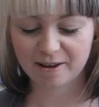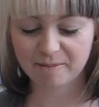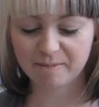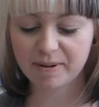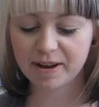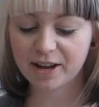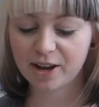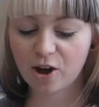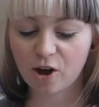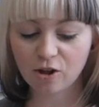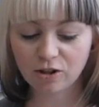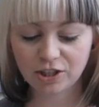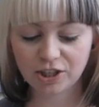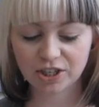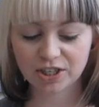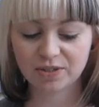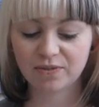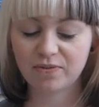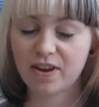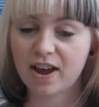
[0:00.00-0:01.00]
But
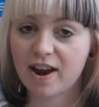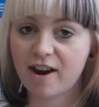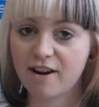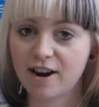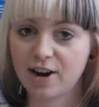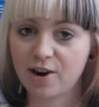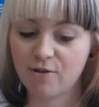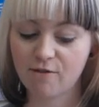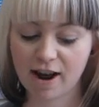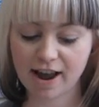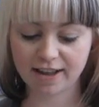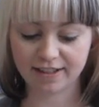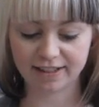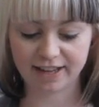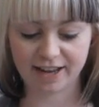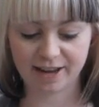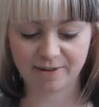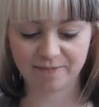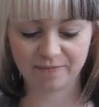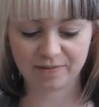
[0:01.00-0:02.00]
cultures vary
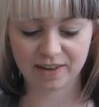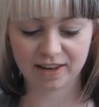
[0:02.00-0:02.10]
greatly